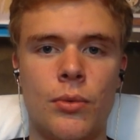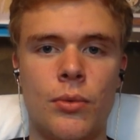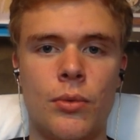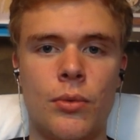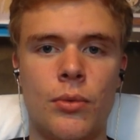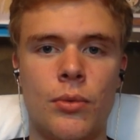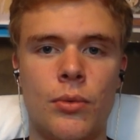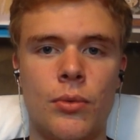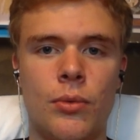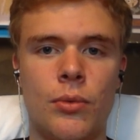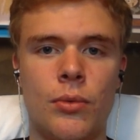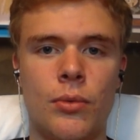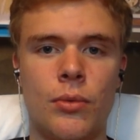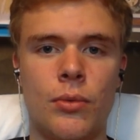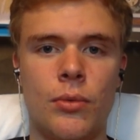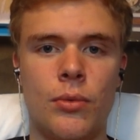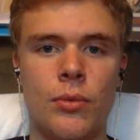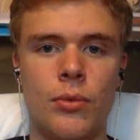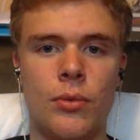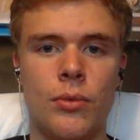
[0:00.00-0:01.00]

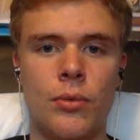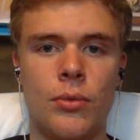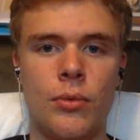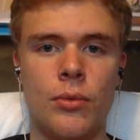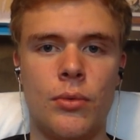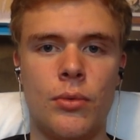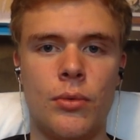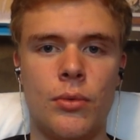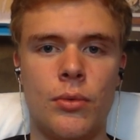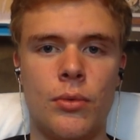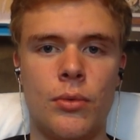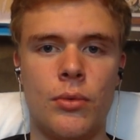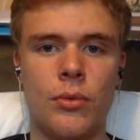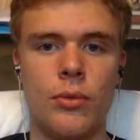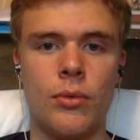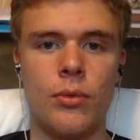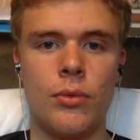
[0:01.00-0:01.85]
No one is speaking in this clip.